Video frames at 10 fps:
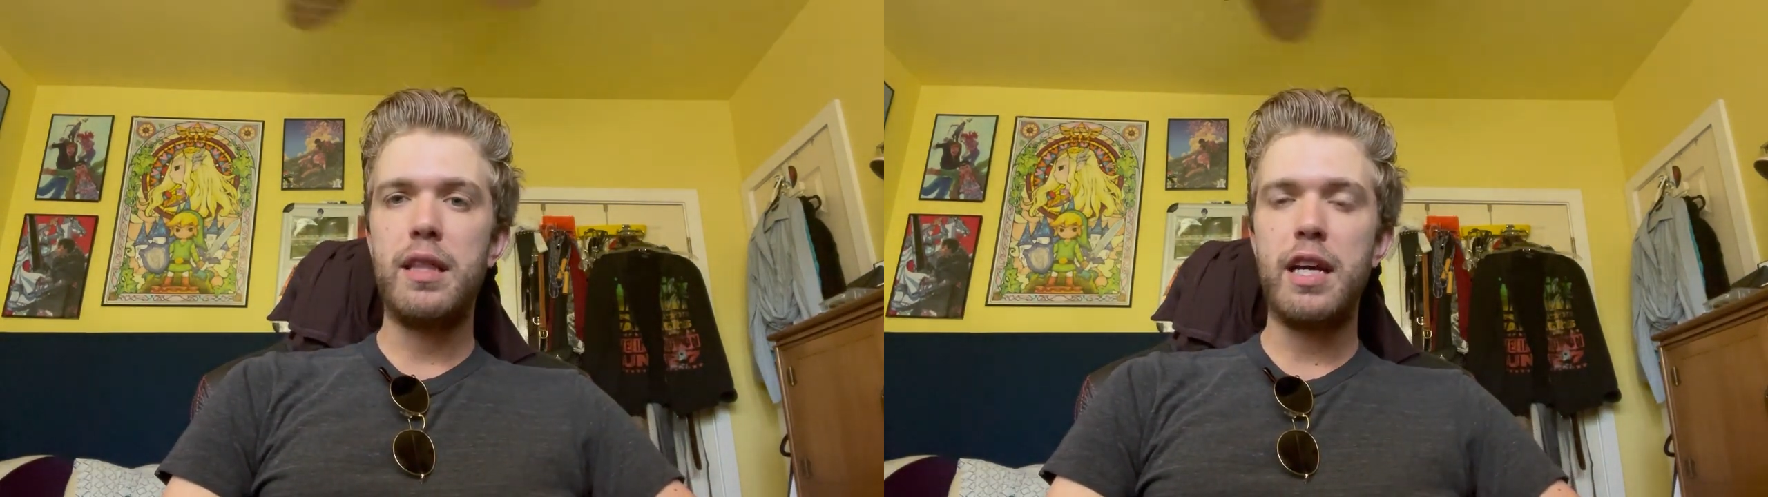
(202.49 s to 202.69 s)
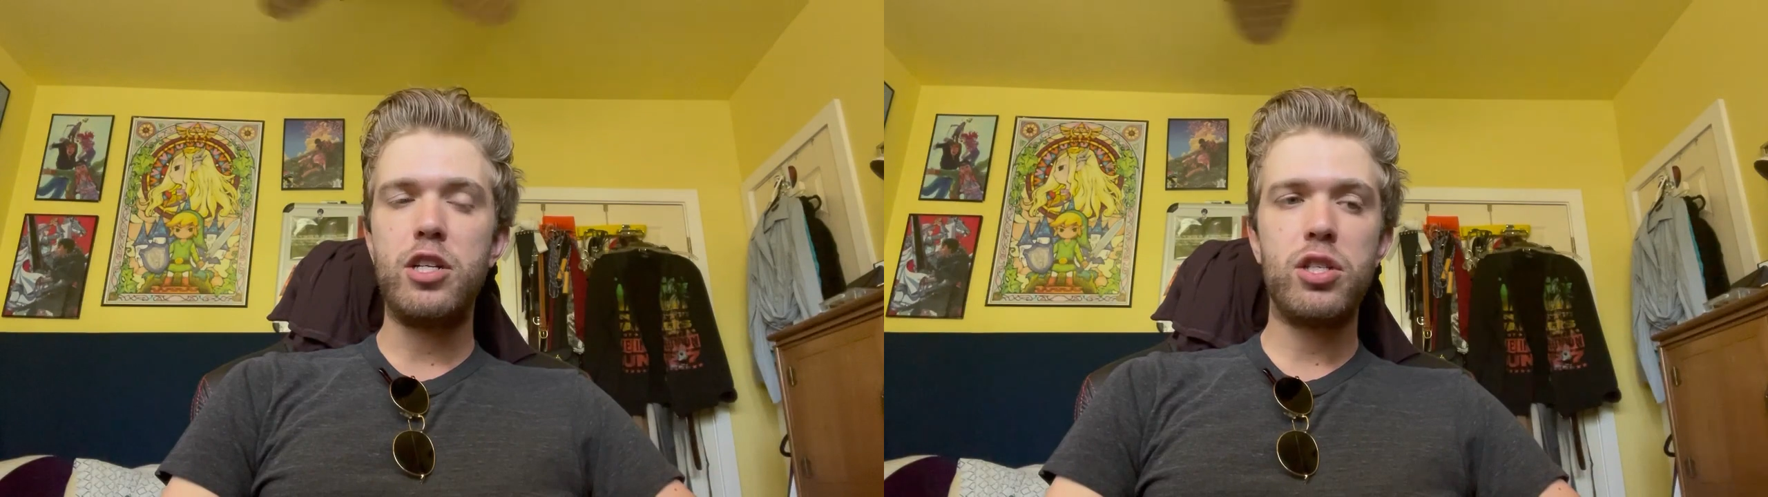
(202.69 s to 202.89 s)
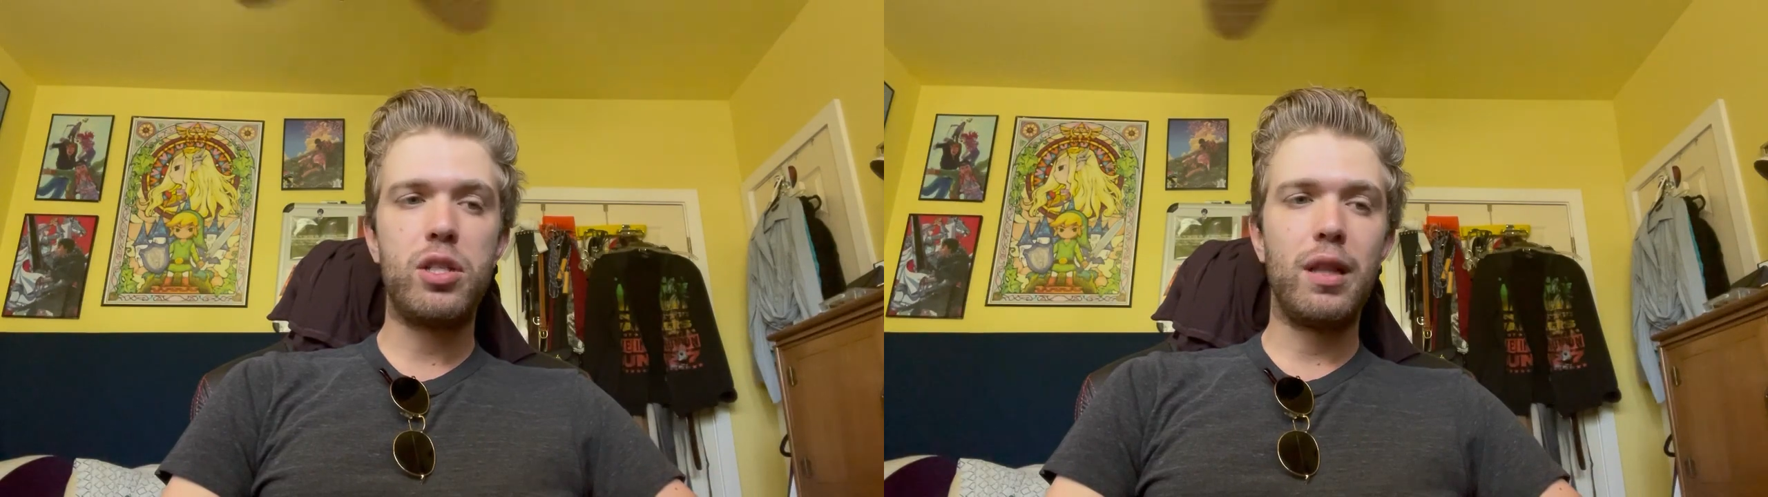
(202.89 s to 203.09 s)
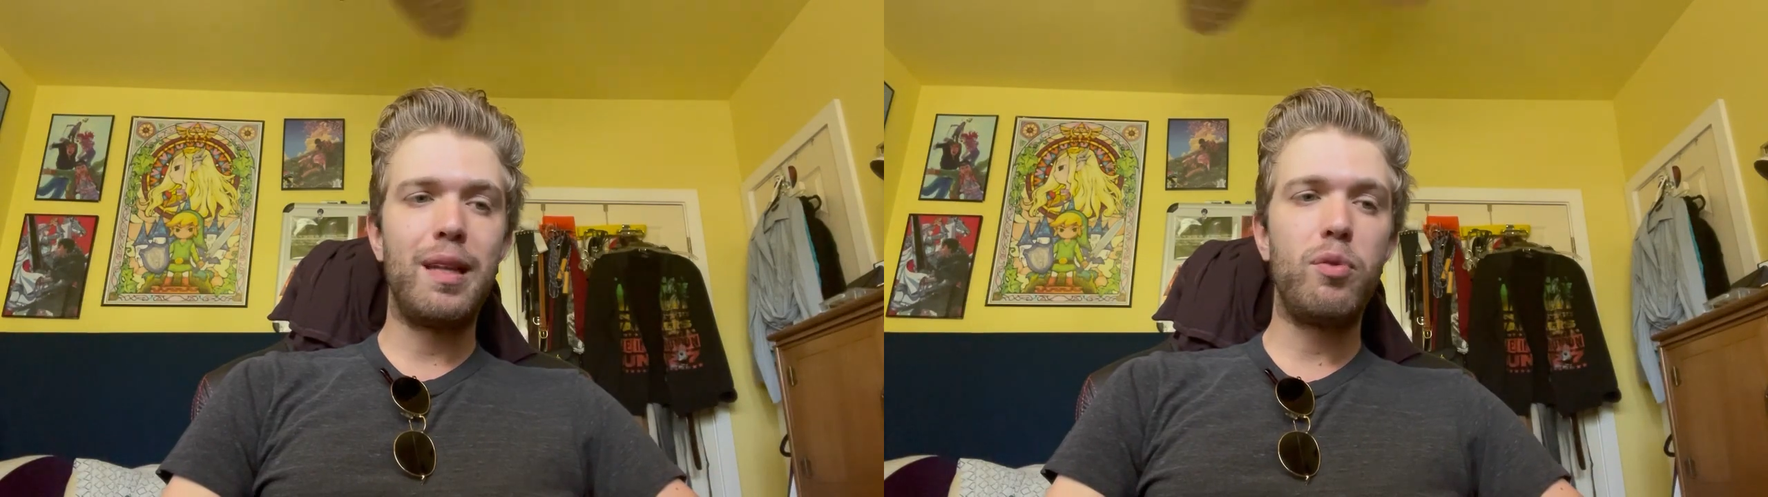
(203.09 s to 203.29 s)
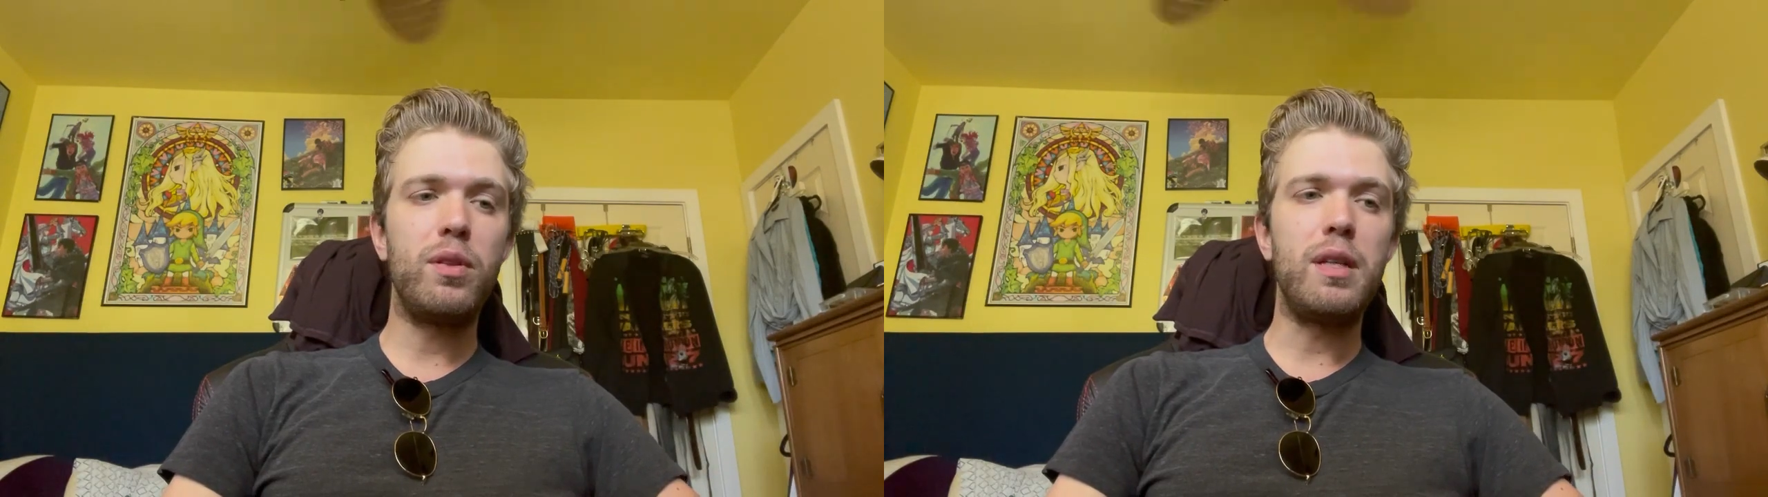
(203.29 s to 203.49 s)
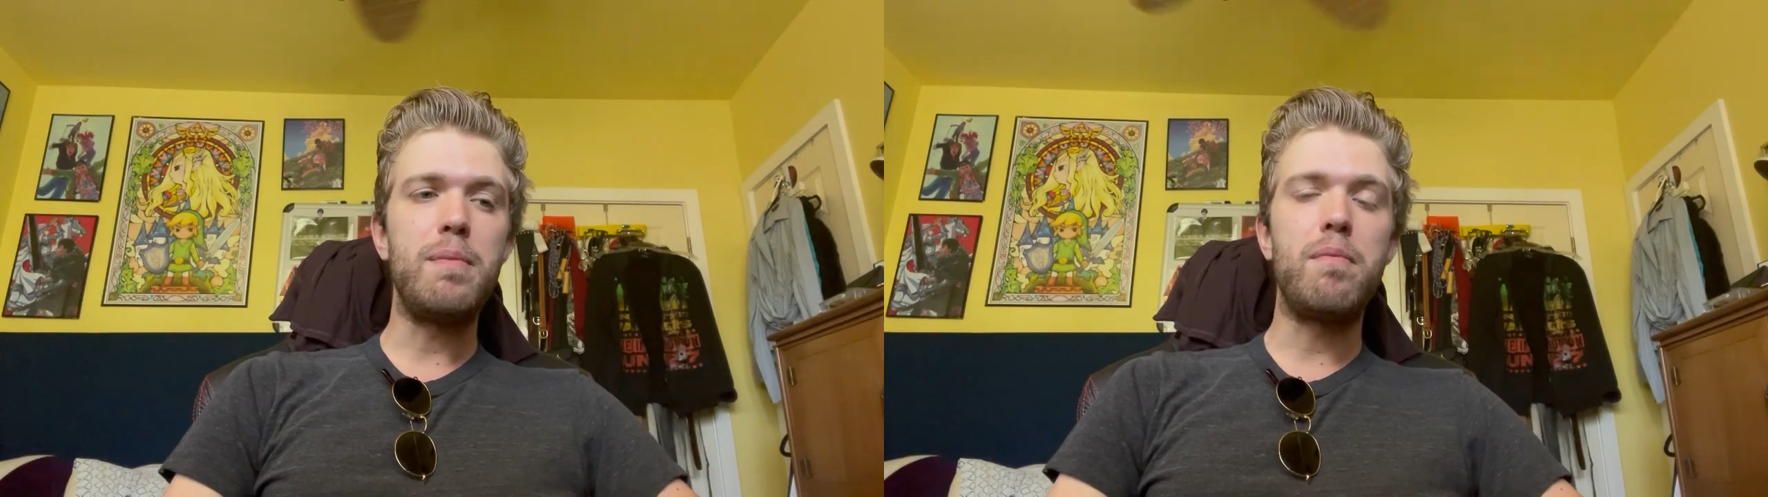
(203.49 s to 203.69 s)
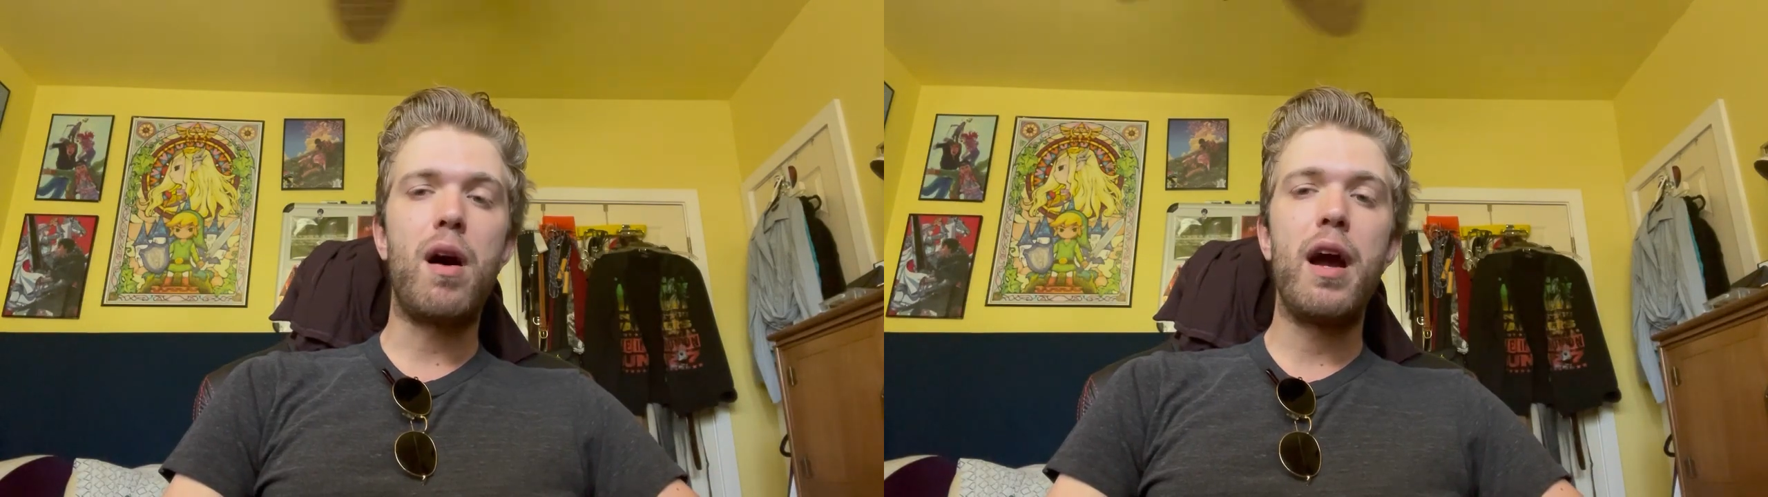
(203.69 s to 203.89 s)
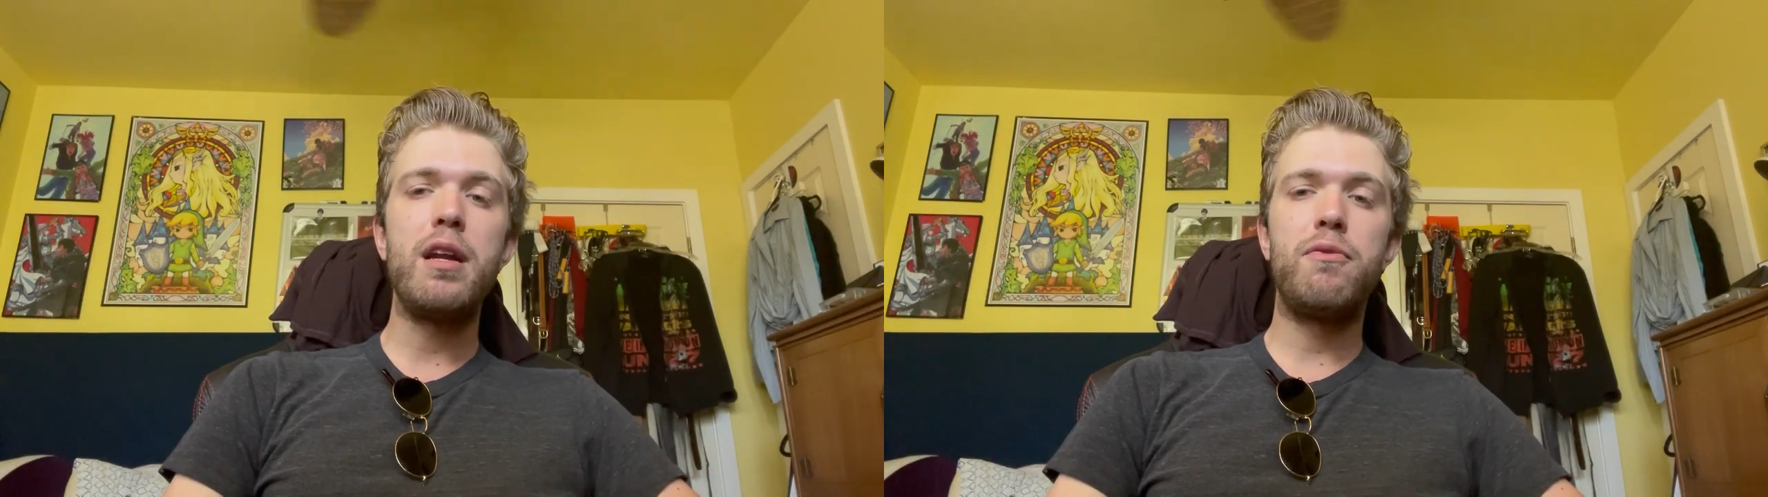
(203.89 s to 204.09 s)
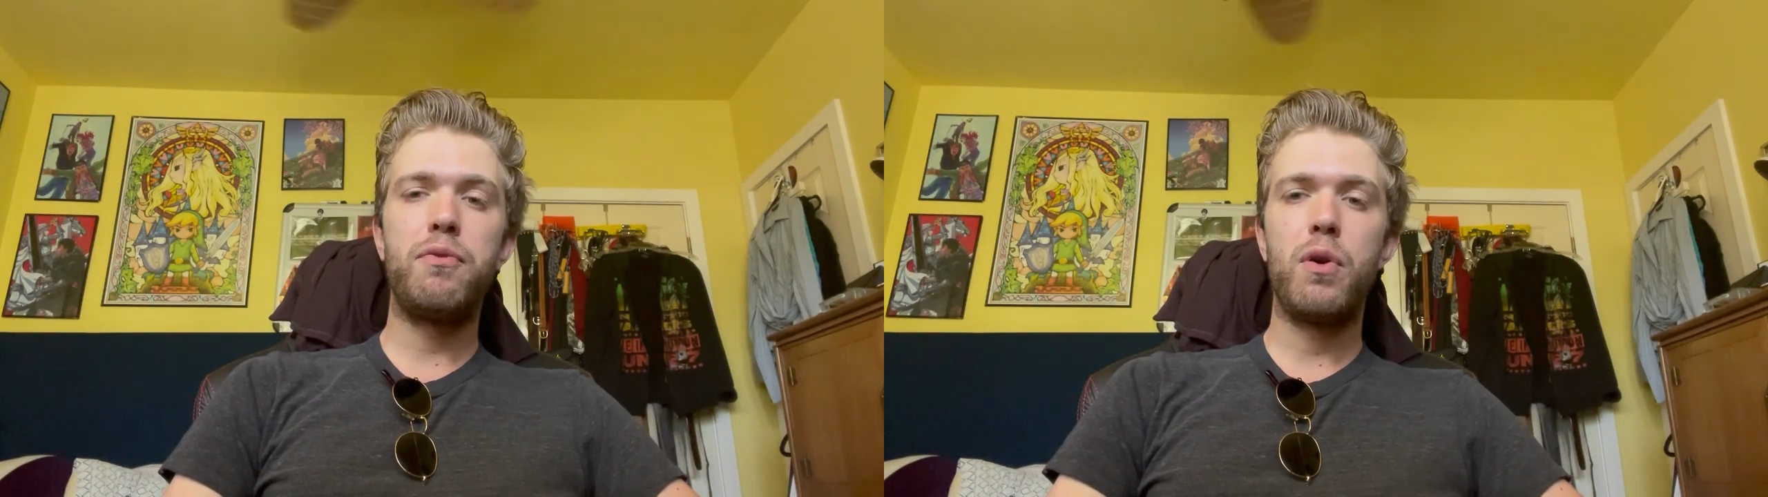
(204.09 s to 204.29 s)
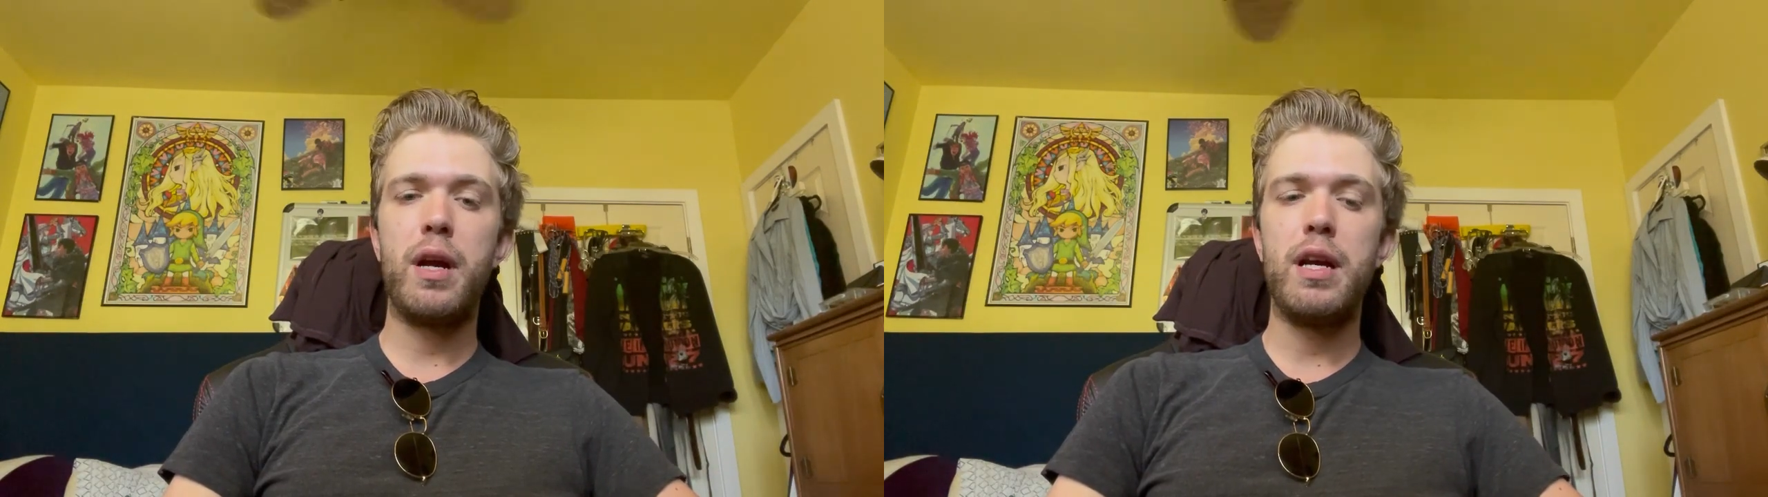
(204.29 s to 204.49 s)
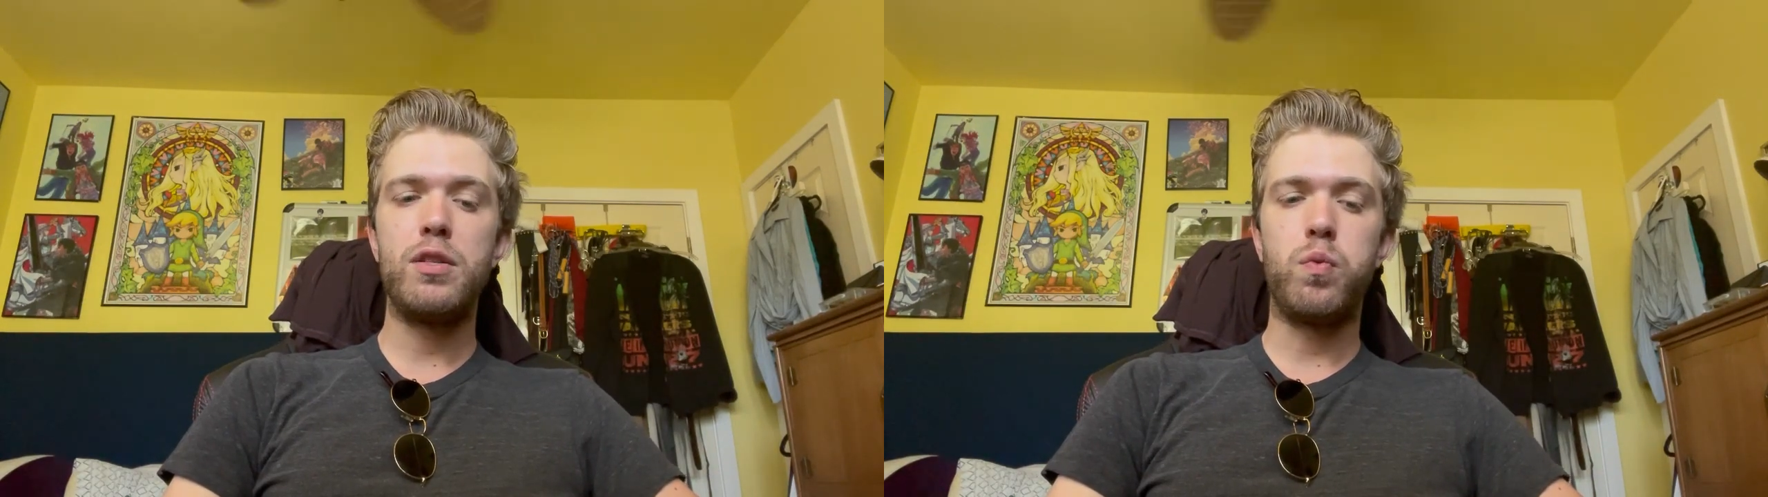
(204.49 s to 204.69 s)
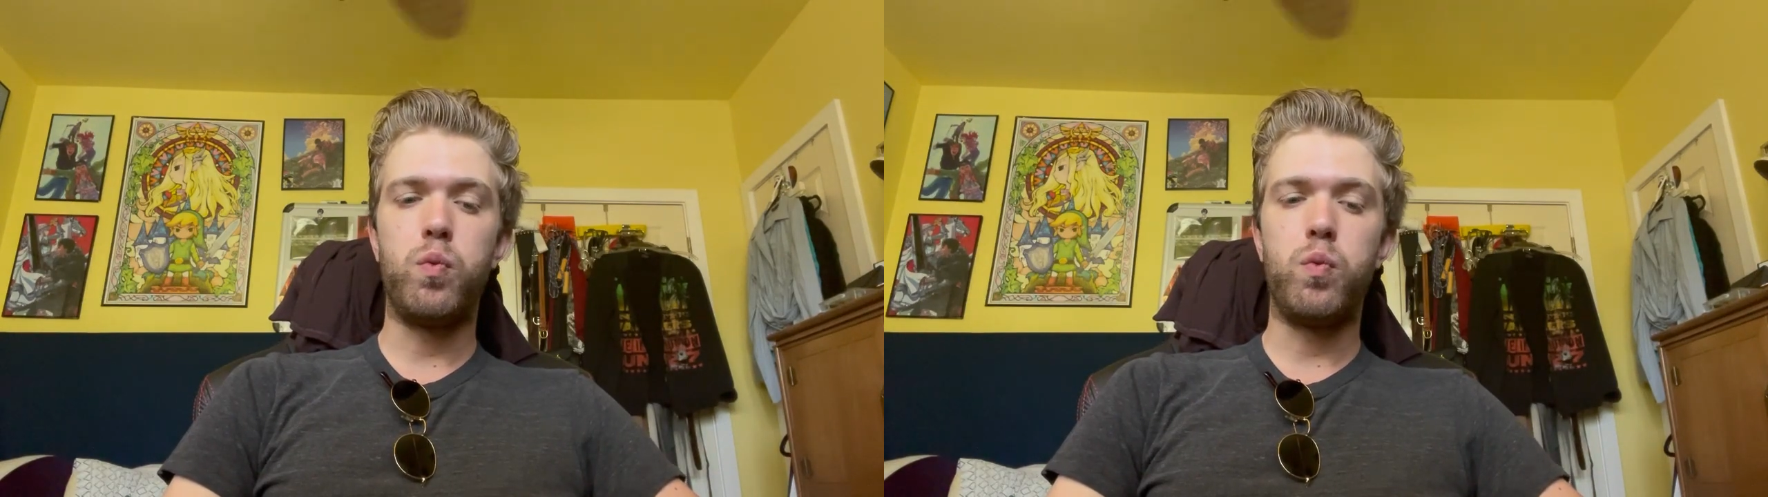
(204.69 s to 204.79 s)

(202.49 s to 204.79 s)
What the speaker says: they just deliberately mined for his